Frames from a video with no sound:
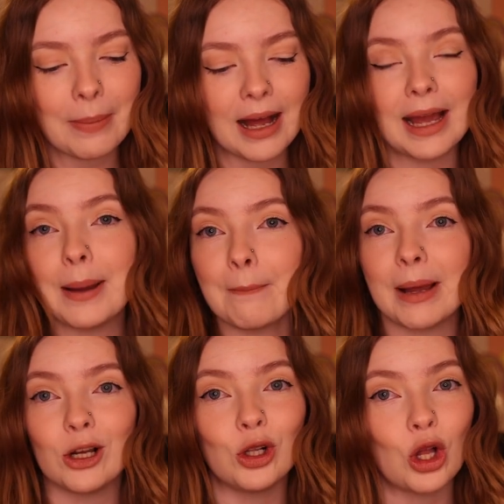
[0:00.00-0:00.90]
by
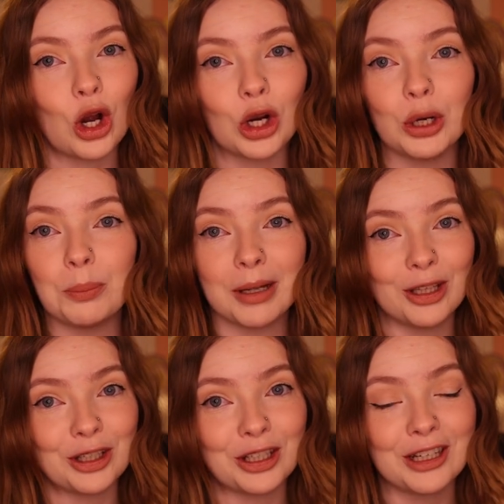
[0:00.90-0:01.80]
Michael R.
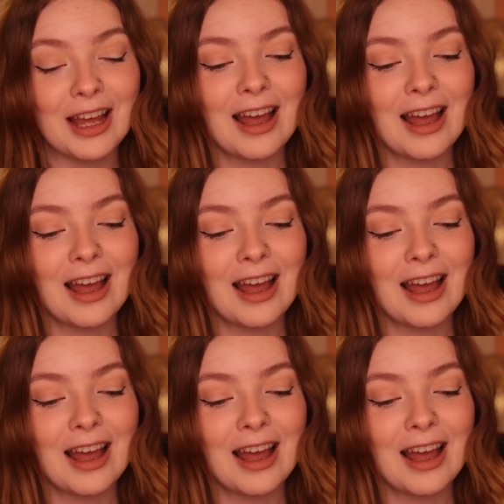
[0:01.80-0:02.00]
Miller.